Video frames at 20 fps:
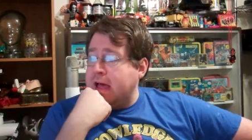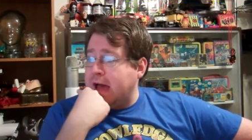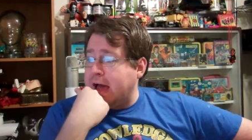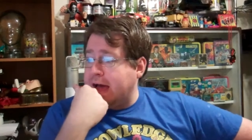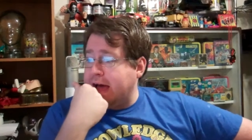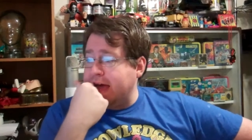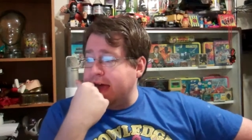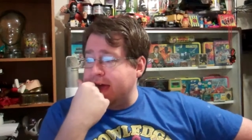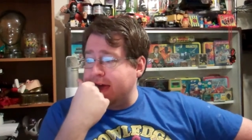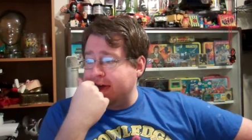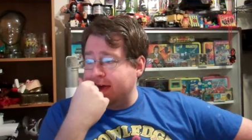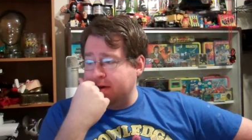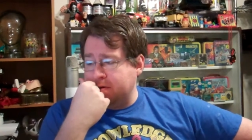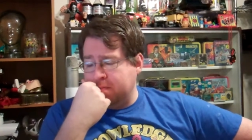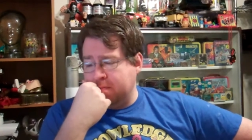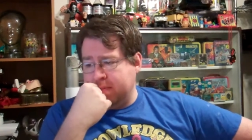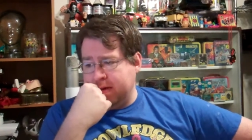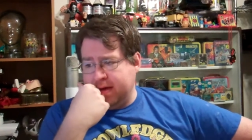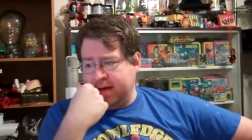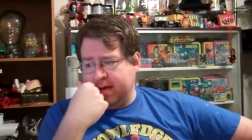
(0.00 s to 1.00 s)
I
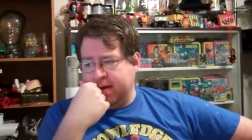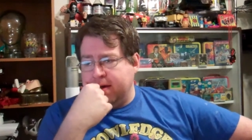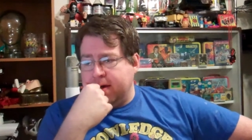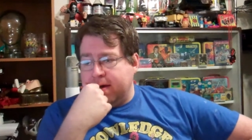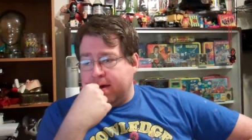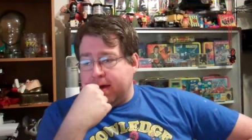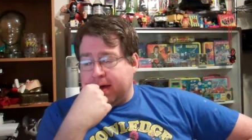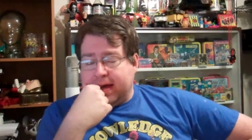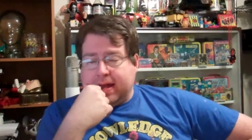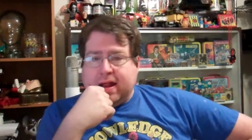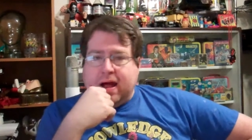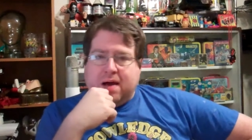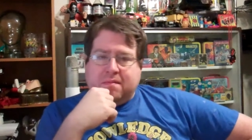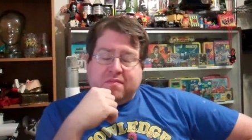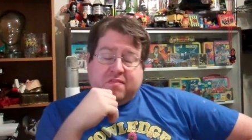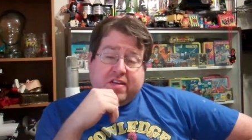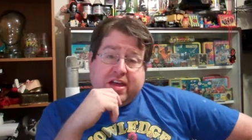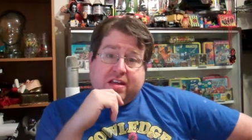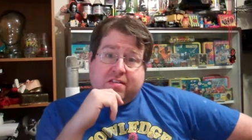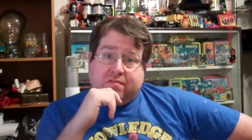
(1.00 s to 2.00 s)
am, uh, you know, I'm
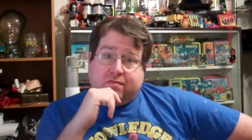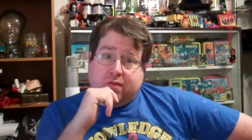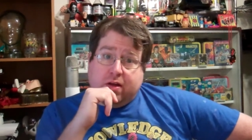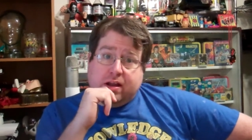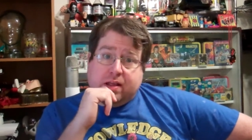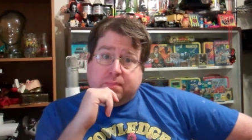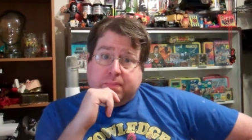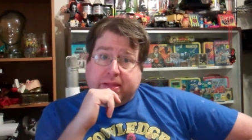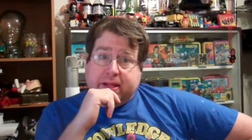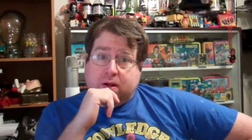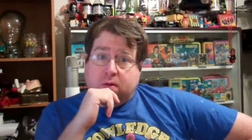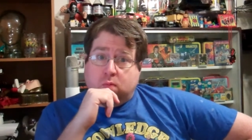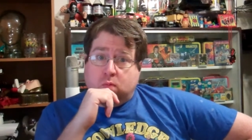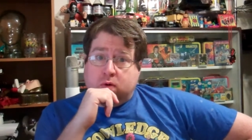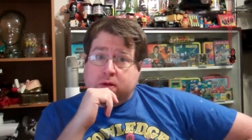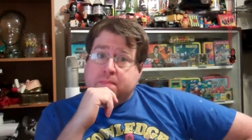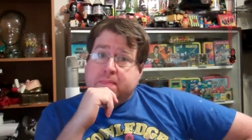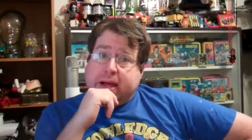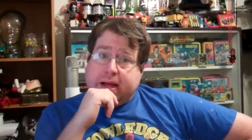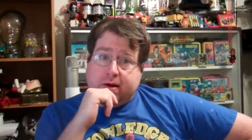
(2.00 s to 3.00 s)
a fan of Ready Player
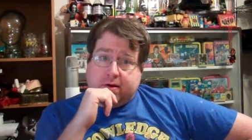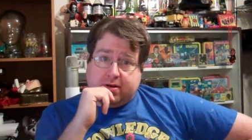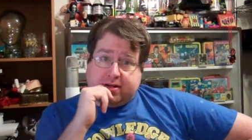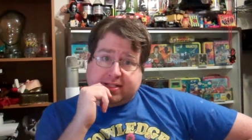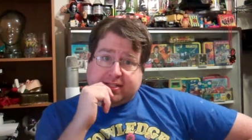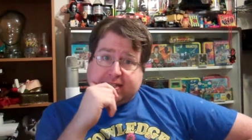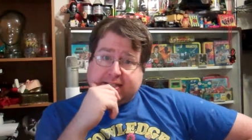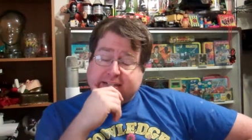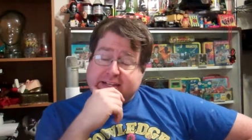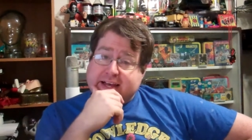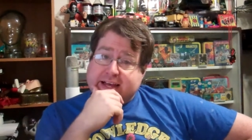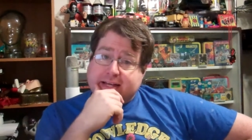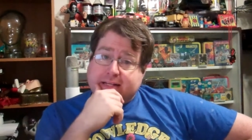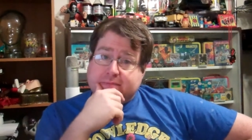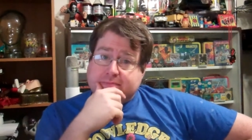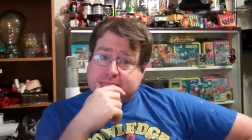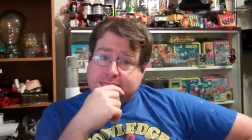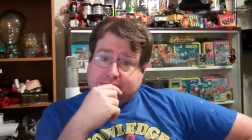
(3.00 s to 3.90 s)
One by Ernest Cline.